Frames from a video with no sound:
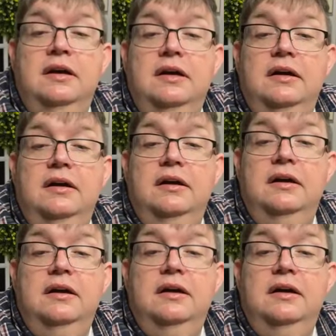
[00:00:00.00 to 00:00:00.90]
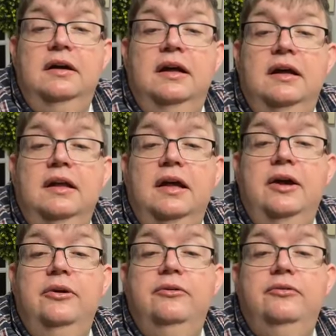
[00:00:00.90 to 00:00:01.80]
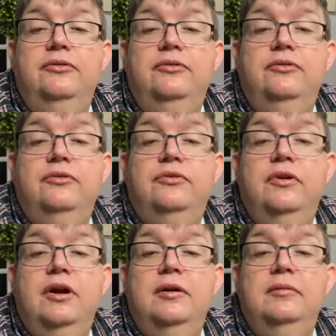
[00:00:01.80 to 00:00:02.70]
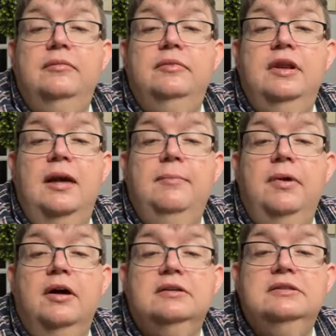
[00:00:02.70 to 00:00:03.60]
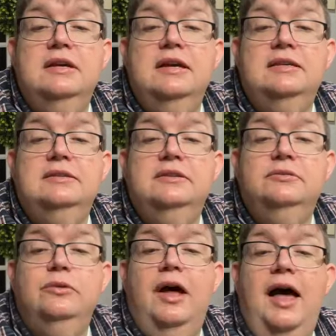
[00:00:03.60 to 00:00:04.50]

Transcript: Uh, hello from Dime Box, Texas.